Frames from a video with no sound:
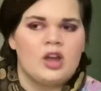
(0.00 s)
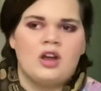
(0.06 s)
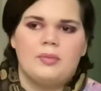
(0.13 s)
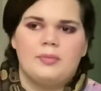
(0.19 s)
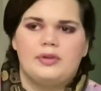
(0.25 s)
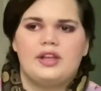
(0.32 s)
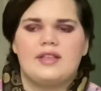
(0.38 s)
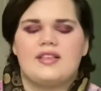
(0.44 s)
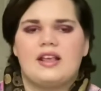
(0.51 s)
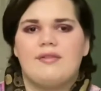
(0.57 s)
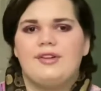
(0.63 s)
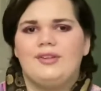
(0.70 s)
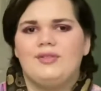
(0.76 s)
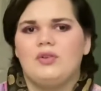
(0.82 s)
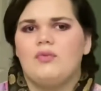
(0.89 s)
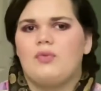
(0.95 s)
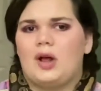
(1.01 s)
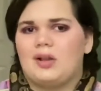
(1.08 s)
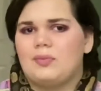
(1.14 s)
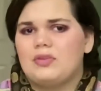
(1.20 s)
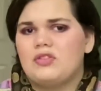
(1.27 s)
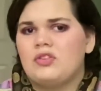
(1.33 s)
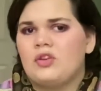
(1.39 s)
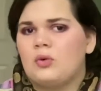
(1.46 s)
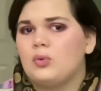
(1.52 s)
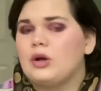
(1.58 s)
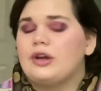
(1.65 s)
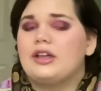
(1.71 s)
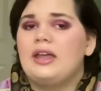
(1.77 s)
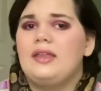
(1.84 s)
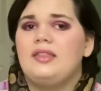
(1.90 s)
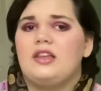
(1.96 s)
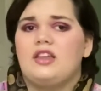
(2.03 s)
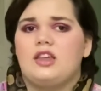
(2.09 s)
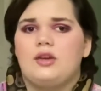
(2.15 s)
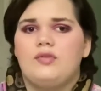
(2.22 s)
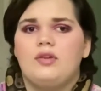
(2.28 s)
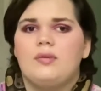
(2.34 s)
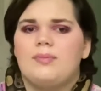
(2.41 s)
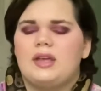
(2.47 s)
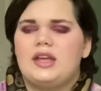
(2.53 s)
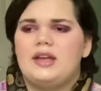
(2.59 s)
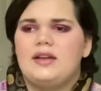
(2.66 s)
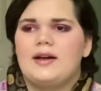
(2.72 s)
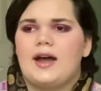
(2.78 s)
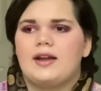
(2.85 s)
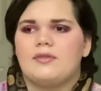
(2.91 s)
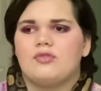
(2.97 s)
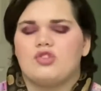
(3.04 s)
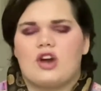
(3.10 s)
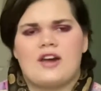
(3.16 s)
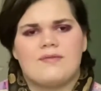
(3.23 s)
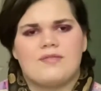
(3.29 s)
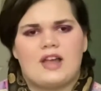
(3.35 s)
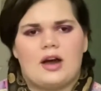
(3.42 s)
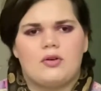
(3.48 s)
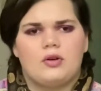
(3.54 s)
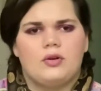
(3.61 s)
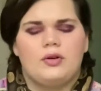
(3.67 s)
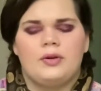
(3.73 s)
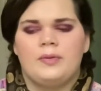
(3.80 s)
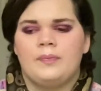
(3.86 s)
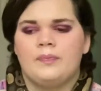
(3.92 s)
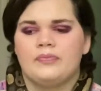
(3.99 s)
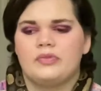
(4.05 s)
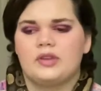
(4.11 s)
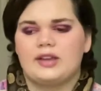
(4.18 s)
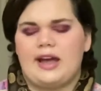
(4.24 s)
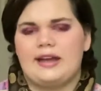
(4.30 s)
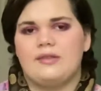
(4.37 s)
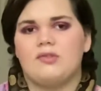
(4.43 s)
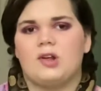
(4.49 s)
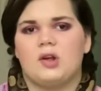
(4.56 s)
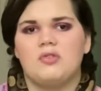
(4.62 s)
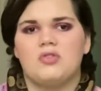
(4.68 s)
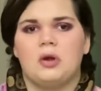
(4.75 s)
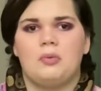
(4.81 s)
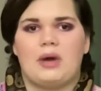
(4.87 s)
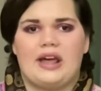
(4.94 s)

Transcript: Because even if the bulb's still working, the UVB kind of goes away